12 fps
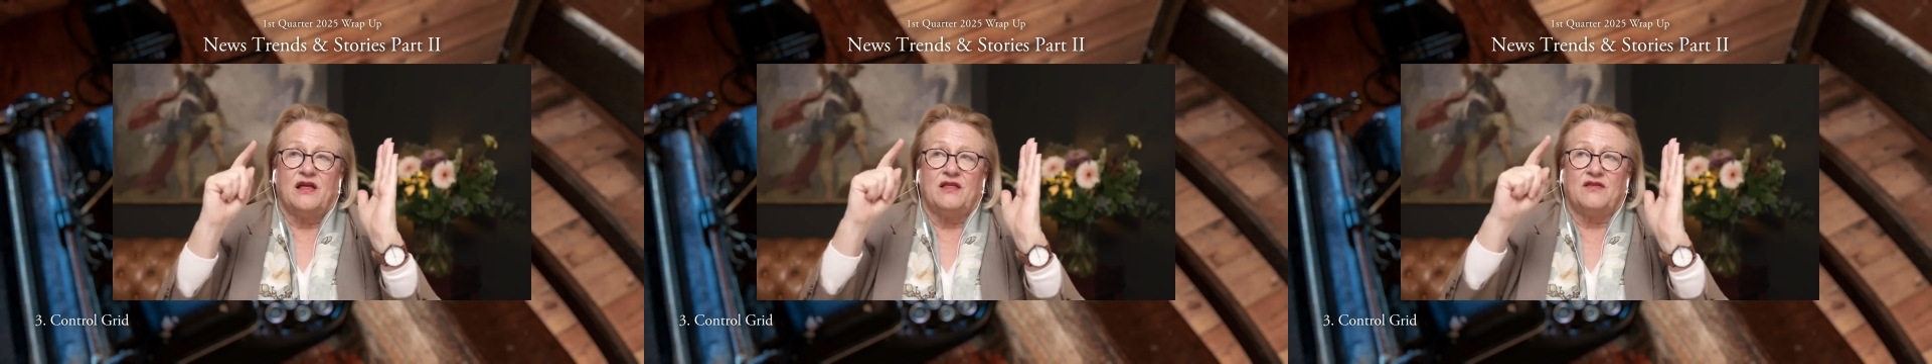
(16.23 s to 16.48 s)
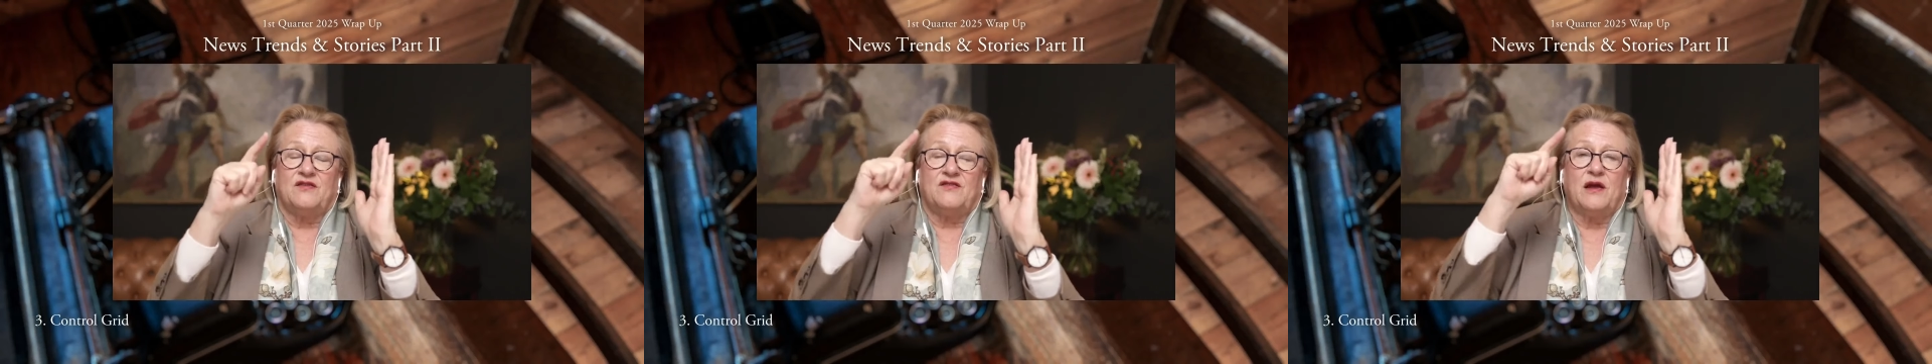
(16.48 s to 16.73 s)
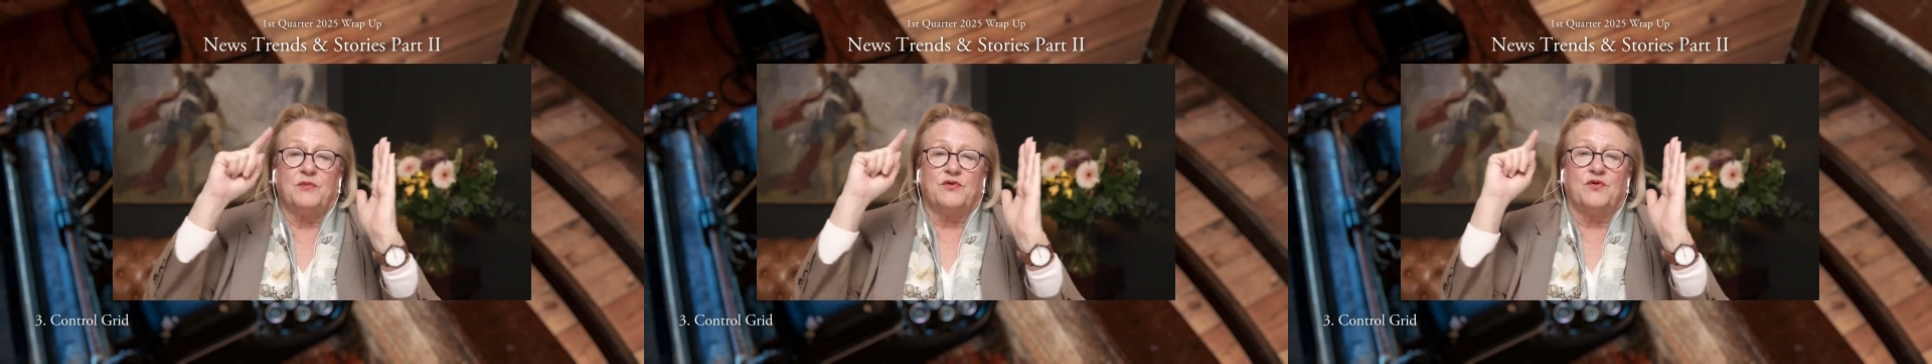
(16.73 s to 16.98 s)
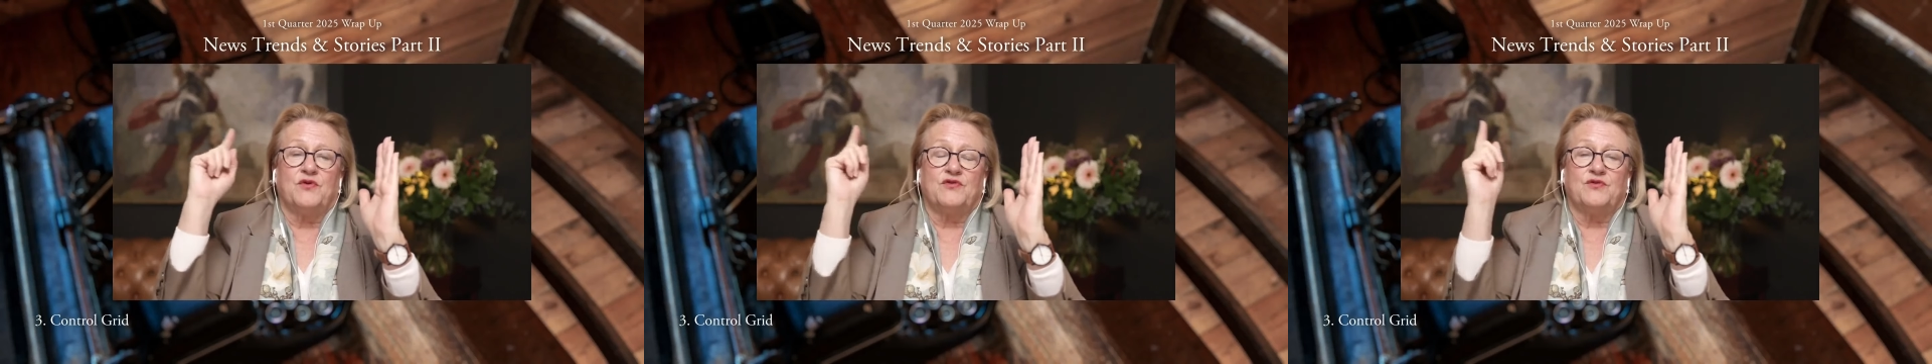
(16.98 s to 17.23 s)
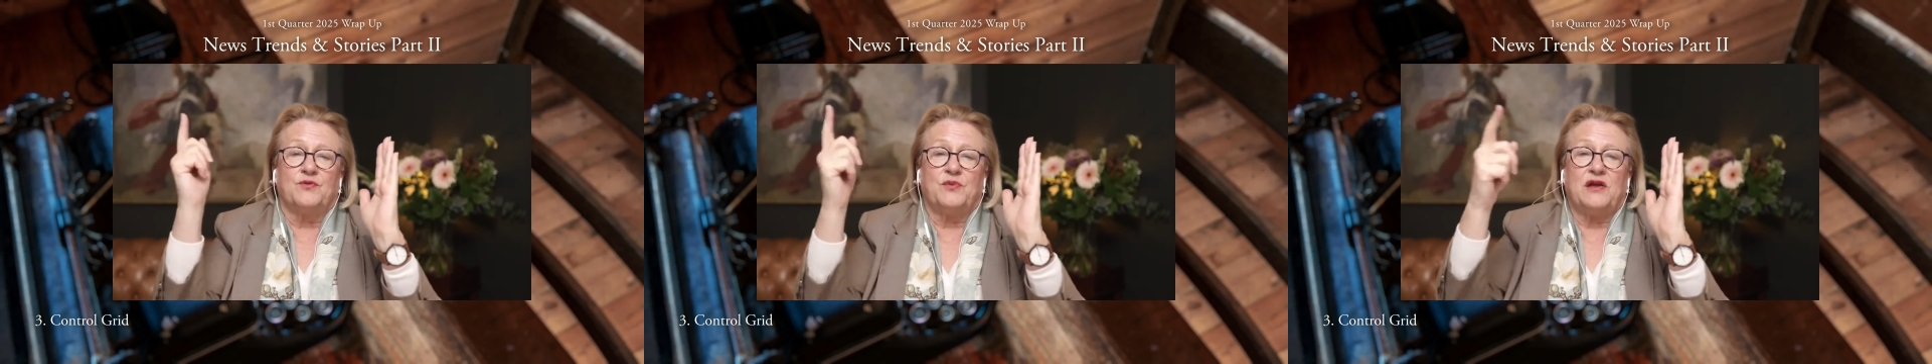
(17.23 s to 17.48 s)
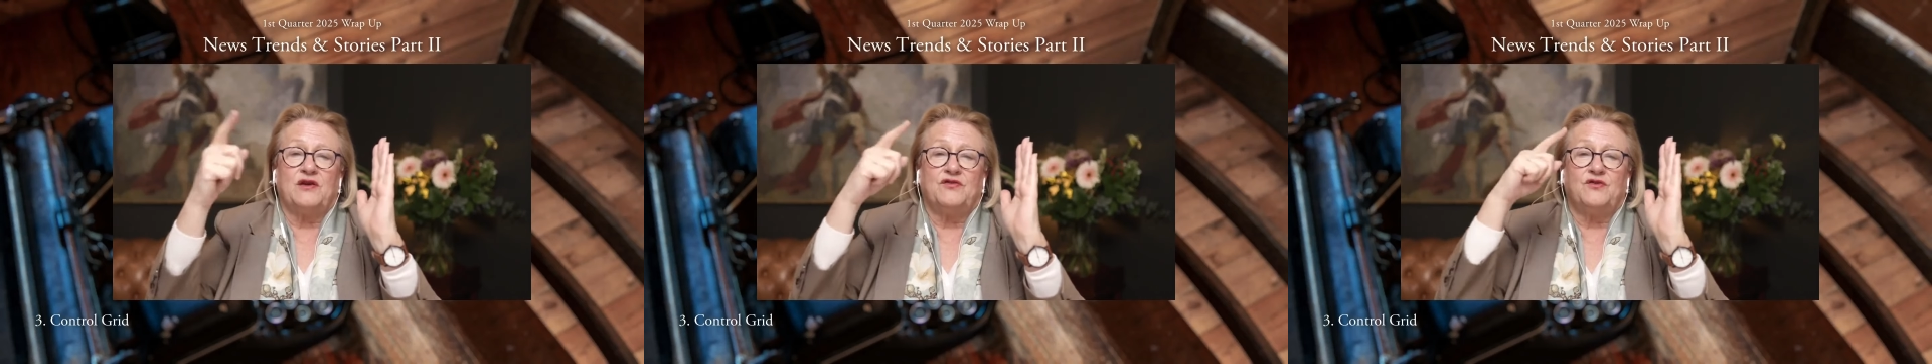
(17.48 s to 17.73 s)
the stablecoins will
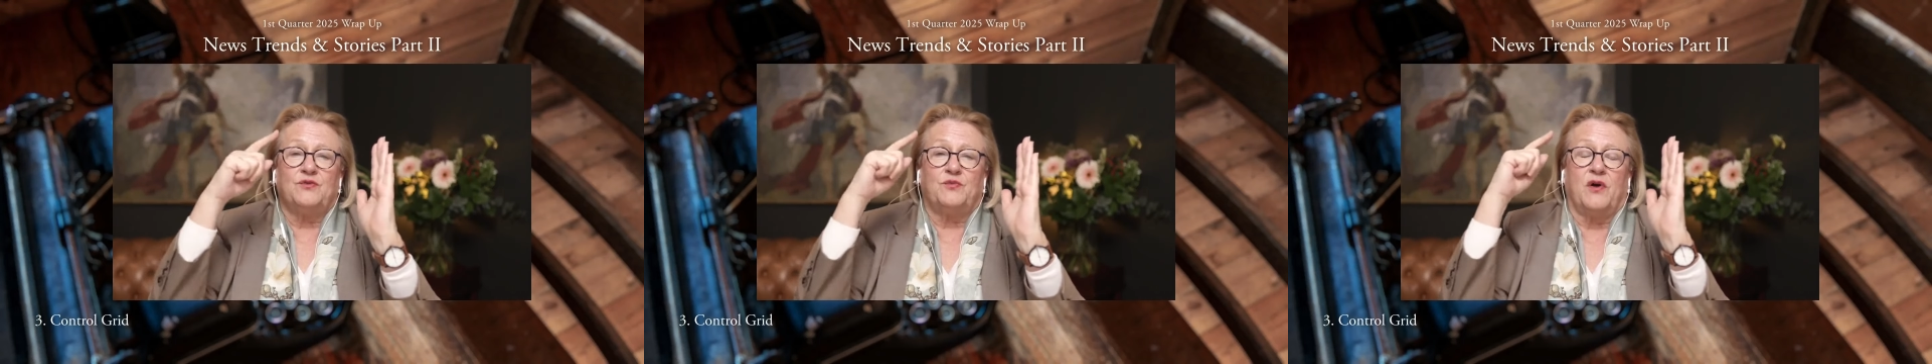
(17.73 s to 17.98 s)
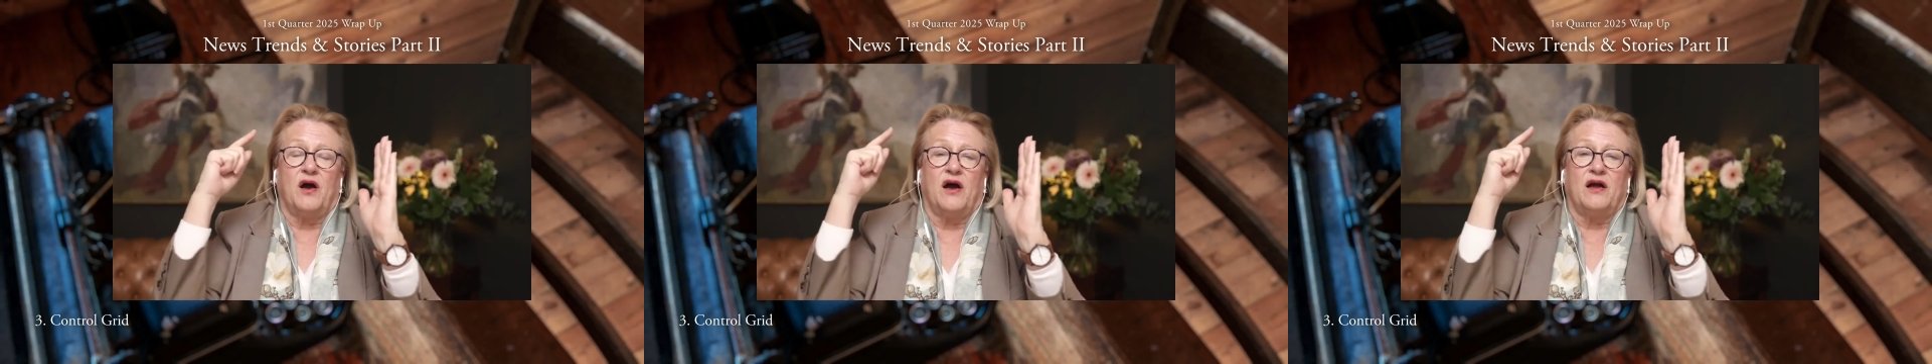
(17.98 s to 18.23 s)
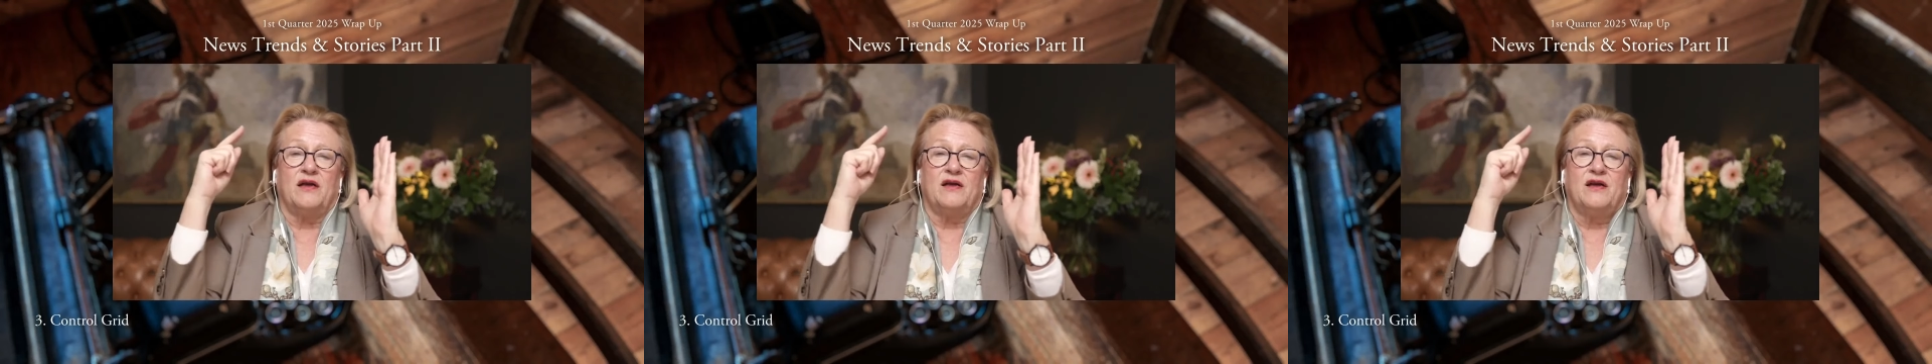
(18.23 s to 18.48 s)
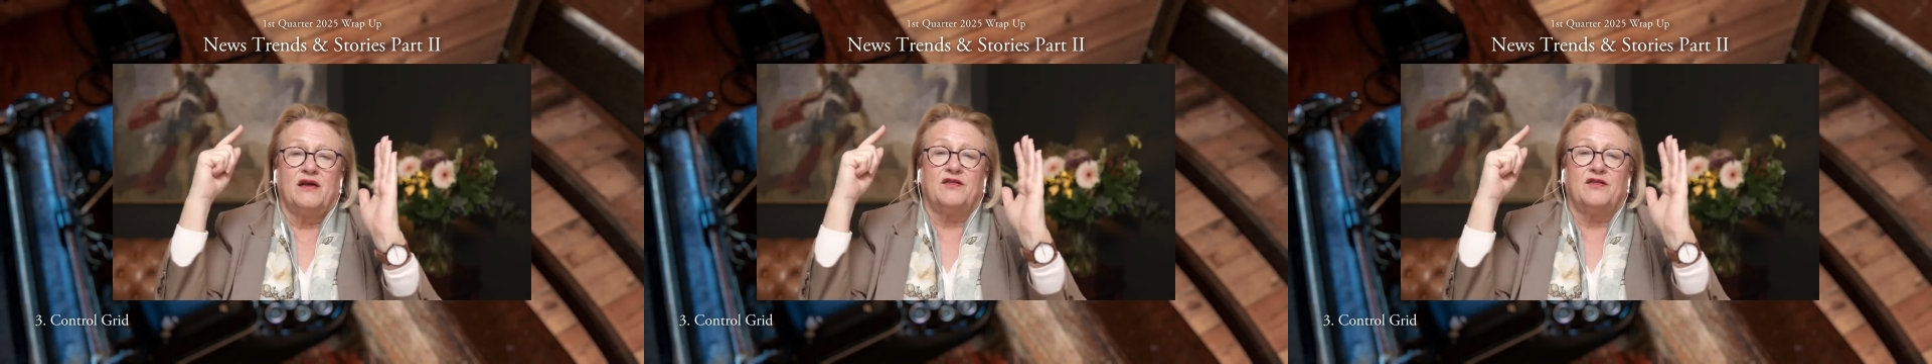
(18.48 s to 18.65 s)
be issued by